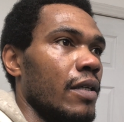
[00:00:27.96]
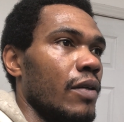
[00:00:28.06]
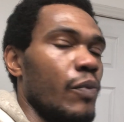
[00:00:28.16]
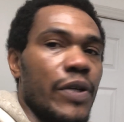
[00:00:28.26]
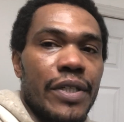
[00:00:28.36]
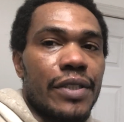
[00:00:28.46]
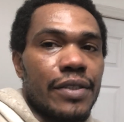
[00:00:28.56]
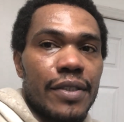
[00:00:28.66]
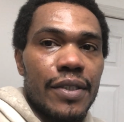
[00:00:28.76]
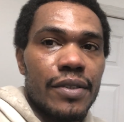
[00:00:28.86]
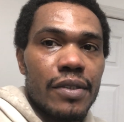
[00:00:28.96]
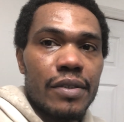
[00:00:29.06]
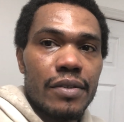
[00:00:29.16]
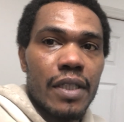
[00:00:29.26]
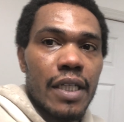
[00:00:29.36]
winners and losers,
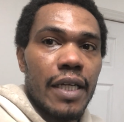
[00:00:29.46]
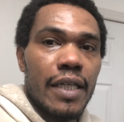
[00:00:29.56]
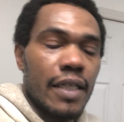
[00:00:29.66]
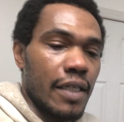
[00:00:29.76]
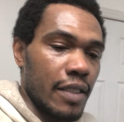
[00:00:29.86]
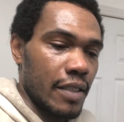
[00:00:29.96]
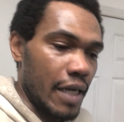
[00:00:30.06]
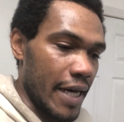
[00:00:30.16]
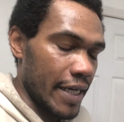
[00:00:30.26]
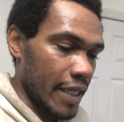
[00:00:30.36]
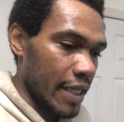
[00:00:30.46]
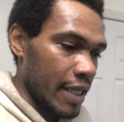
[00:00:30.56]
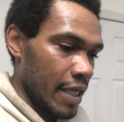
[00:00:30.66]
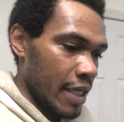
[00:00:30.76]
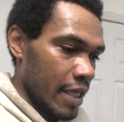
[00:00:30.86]
really, right?
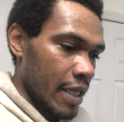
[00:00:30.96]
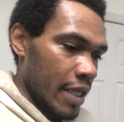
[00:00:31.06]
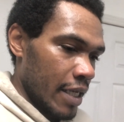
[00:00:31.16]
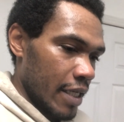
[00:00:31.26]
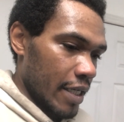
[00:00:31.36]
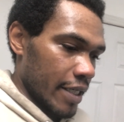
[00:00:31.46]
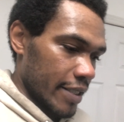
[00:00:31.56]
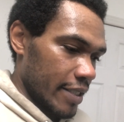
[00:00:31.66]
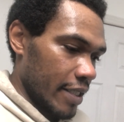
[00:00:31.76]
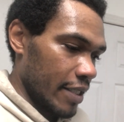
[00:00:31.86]
Because